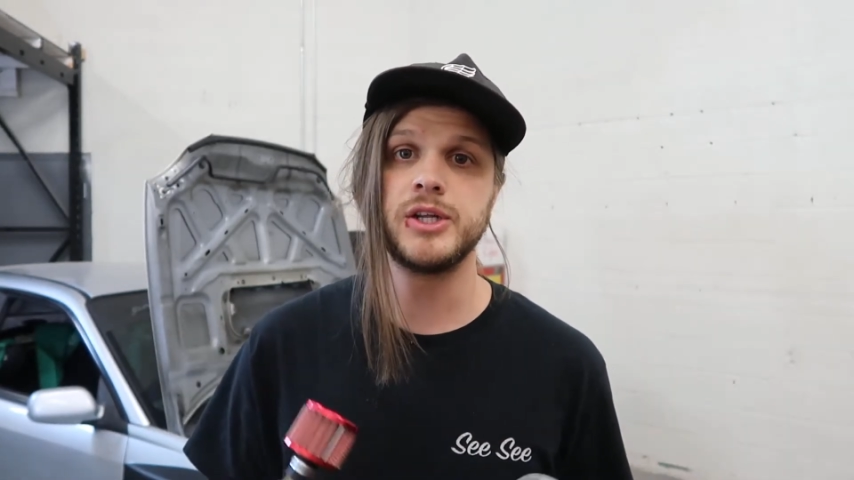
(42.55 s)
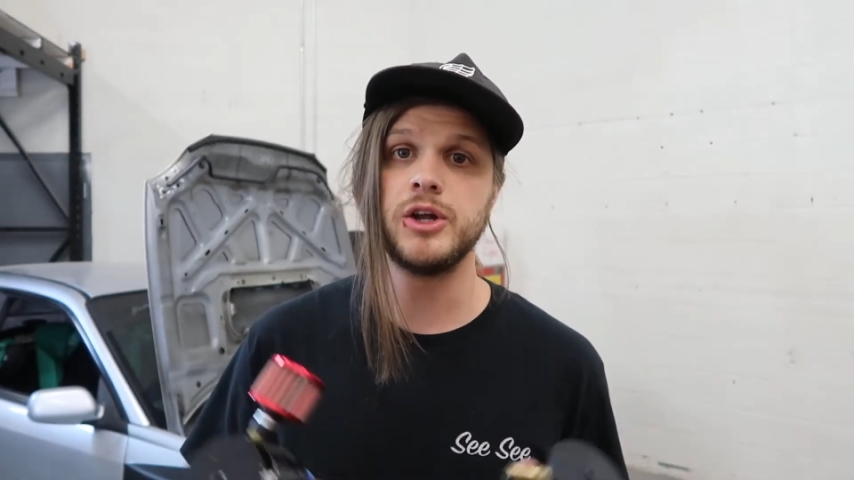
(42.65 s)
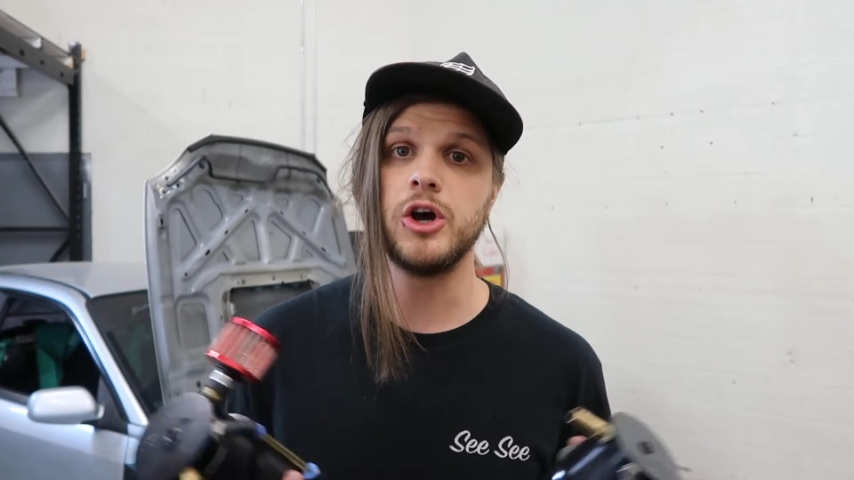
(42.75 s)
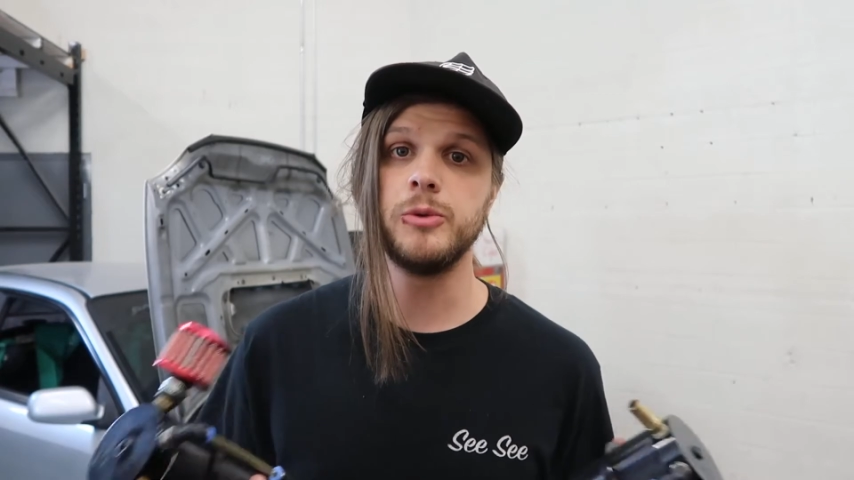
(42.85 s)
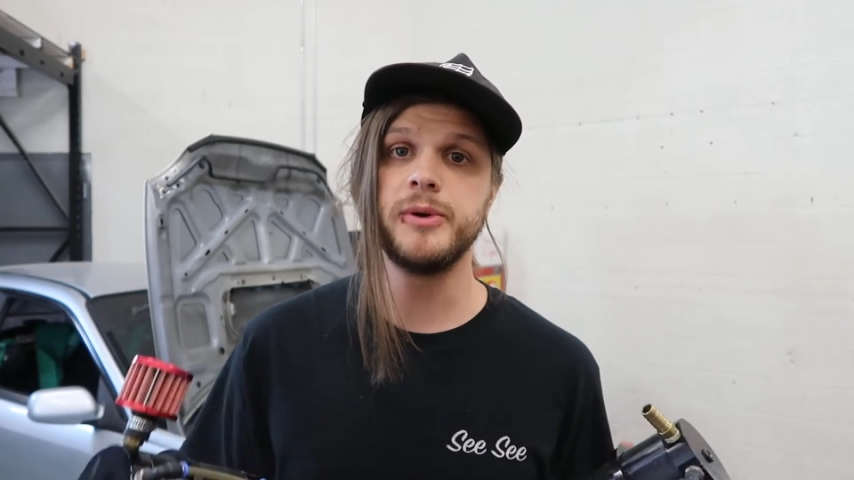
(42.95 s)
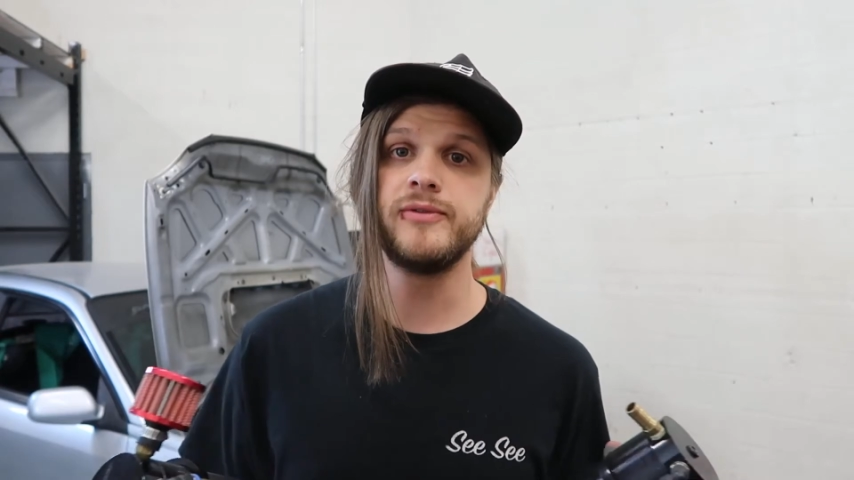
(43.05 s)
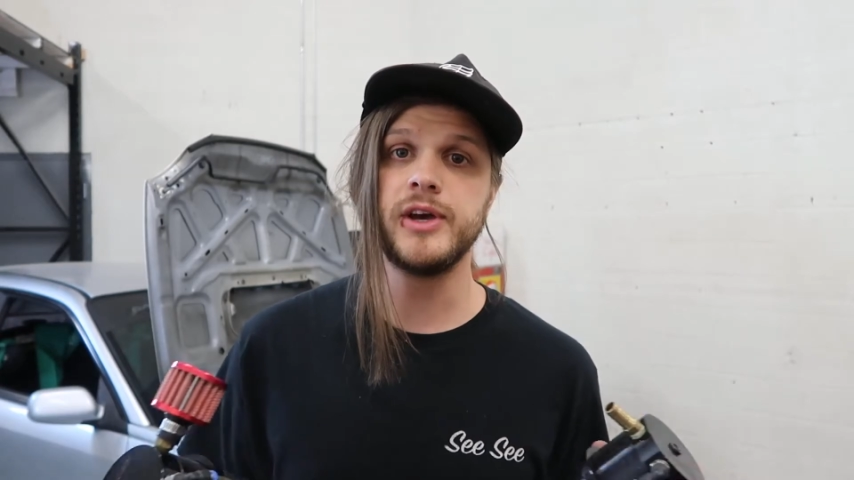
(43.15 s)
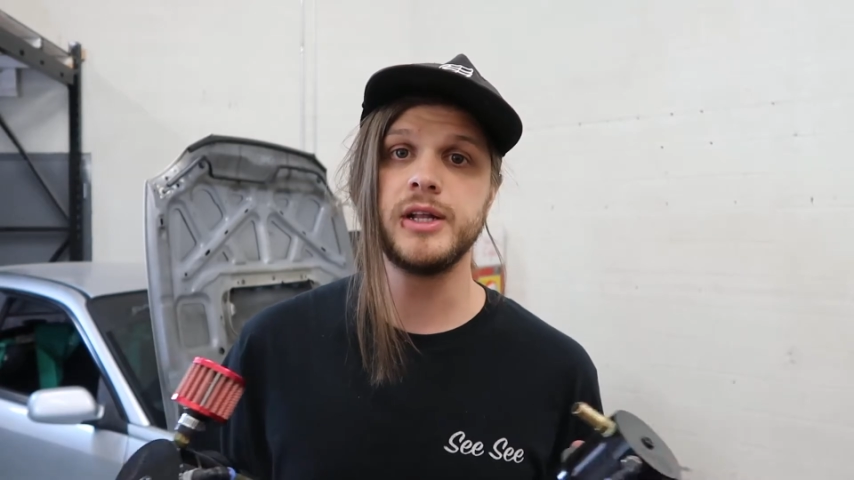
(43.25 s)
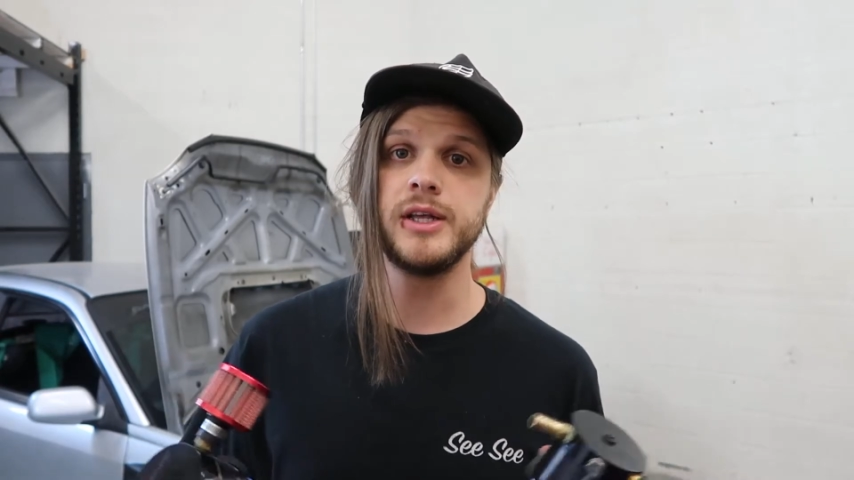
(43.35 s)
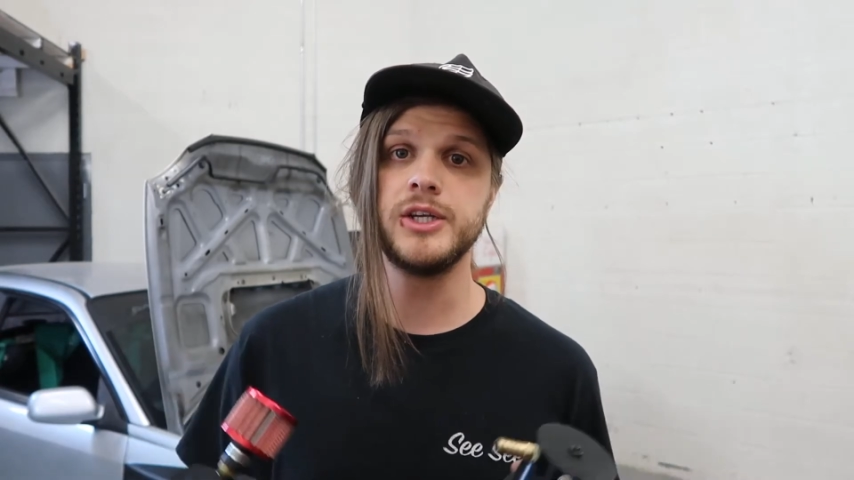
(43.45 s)
an open
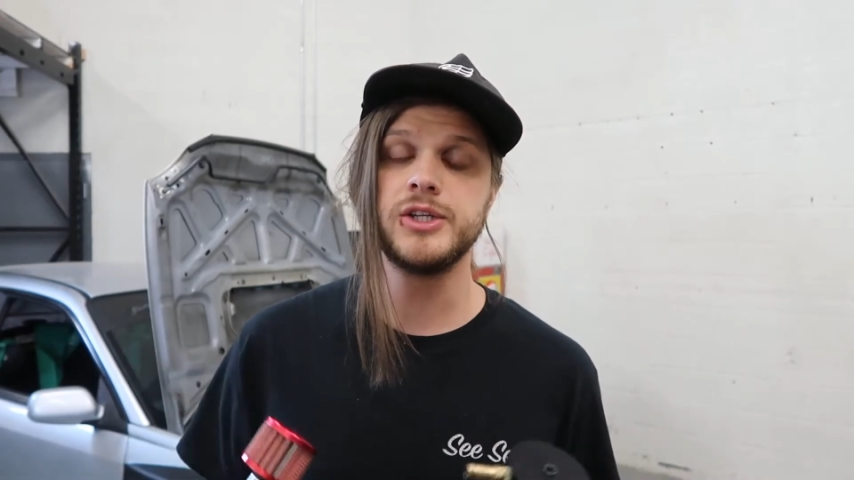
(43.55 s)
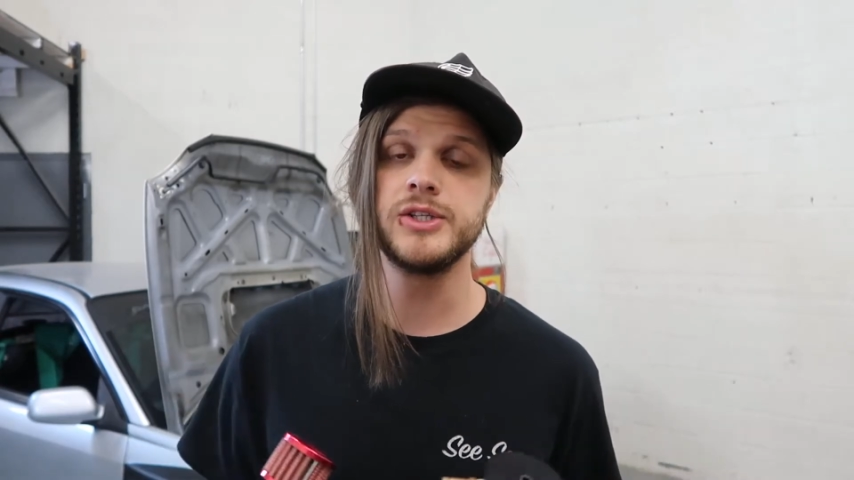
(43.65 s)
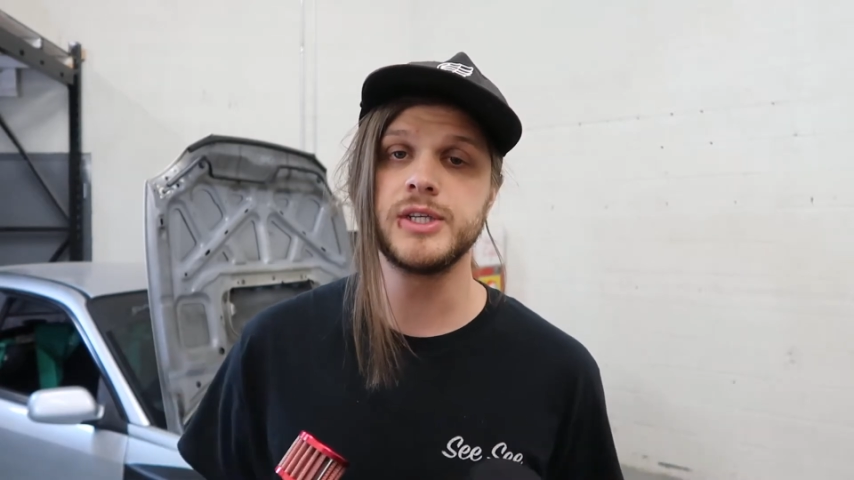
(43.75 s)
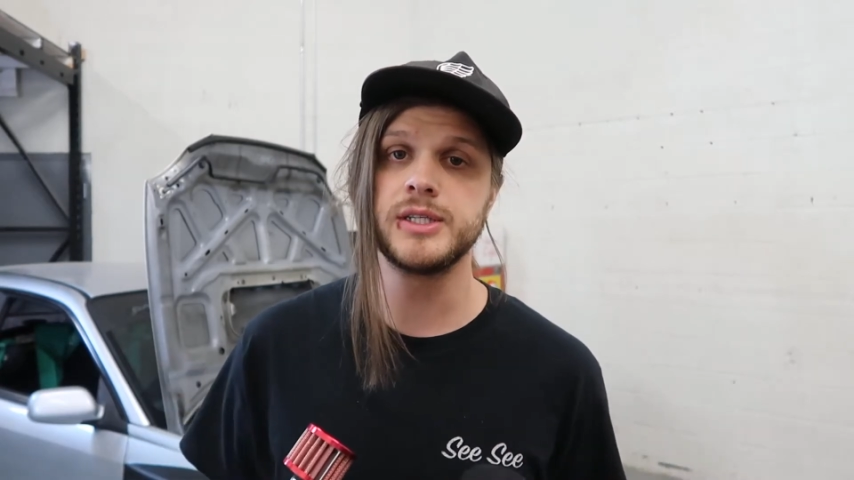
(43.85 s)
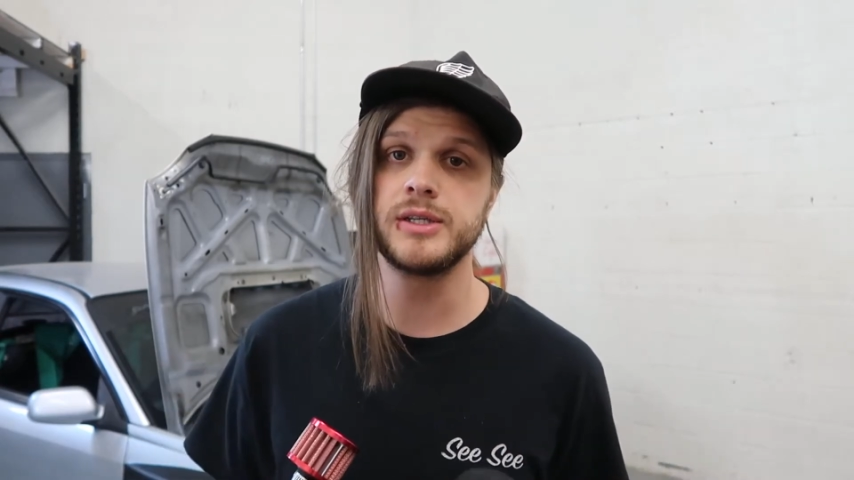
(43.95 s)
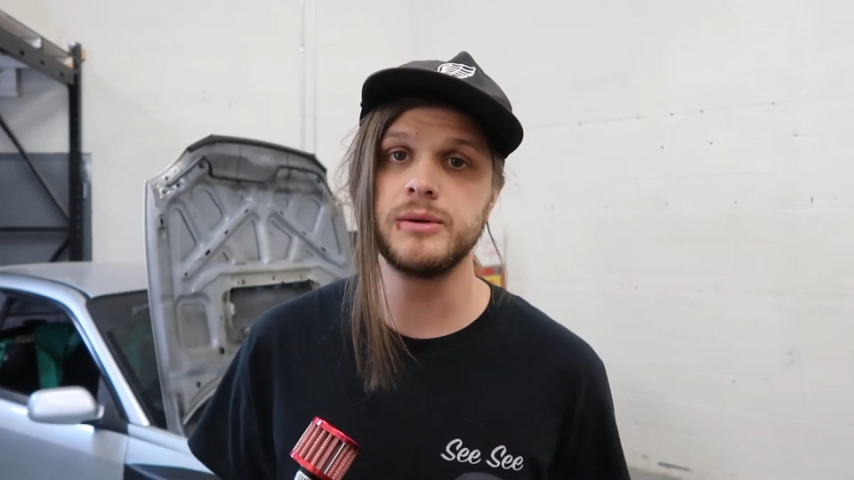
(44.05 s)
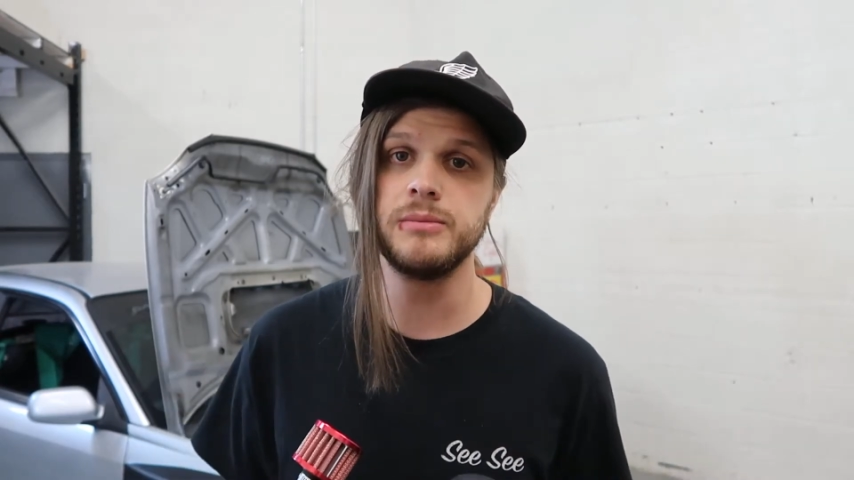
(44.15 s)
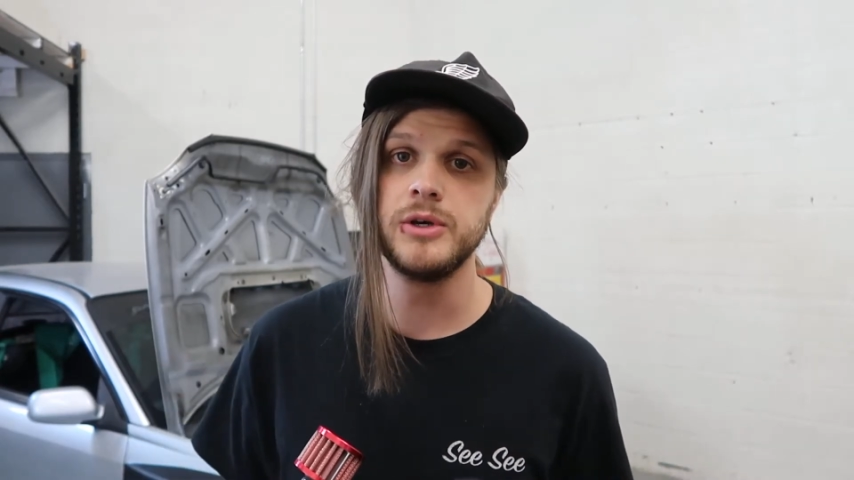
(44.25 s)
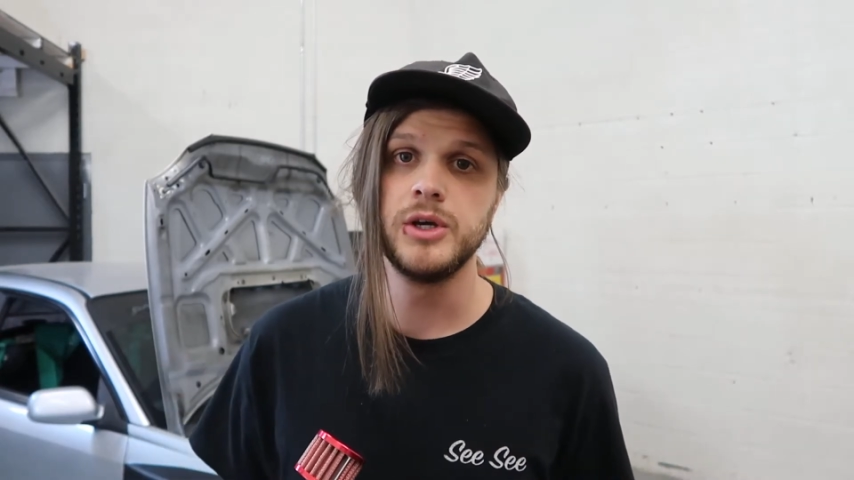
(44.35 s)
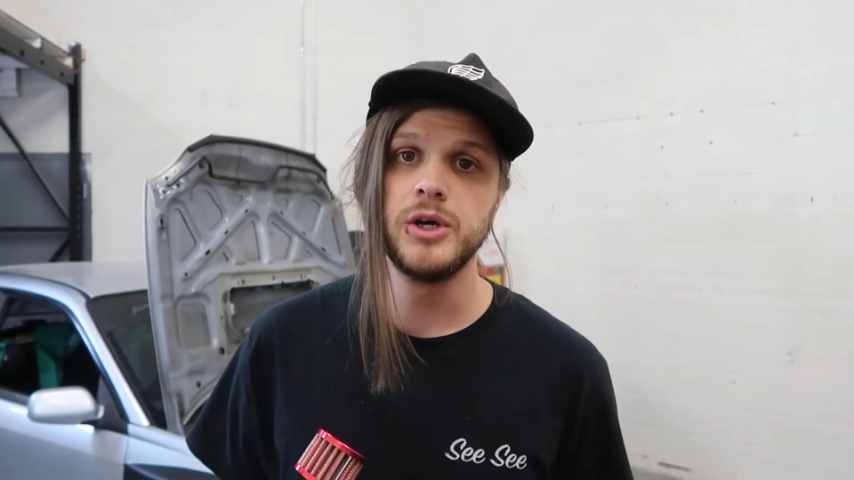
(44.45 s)
ventilation
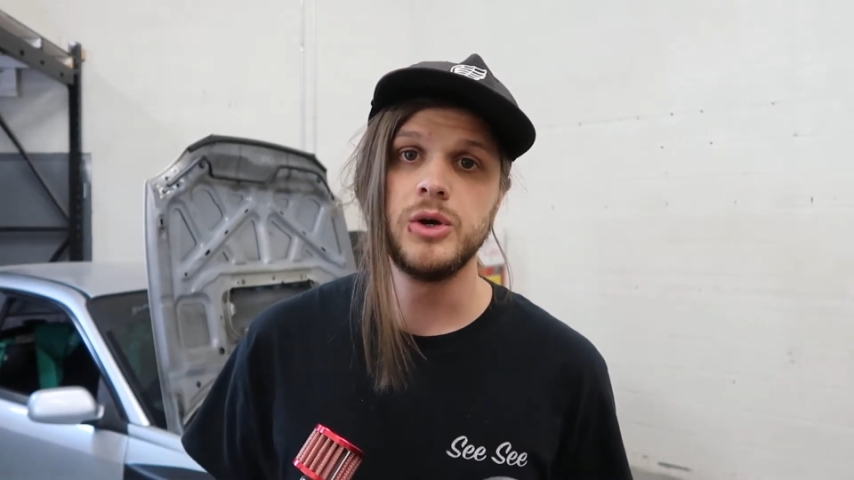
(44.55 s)
system,